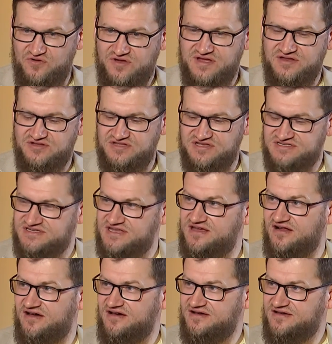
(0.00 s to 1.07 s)
if you look into the
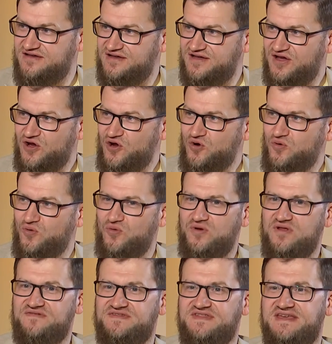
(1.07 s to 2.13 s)
seerah,
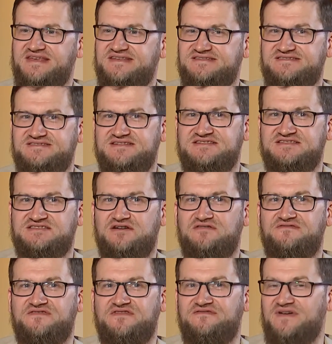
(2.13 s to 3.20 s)
all of these
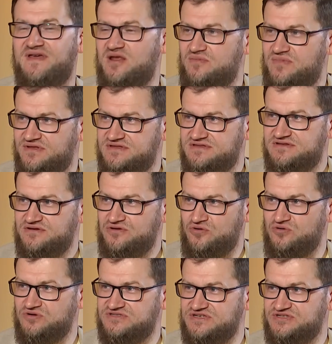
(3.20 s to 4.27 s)
self-development
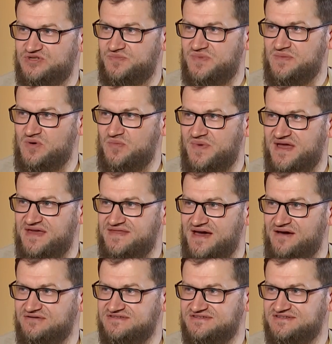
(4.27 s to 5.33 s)
courses that people pay
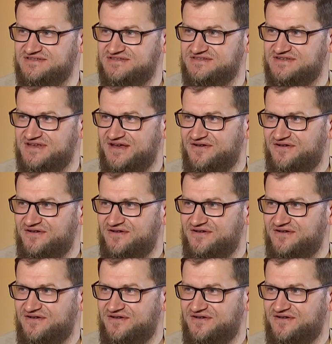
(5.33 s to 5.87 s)
thousands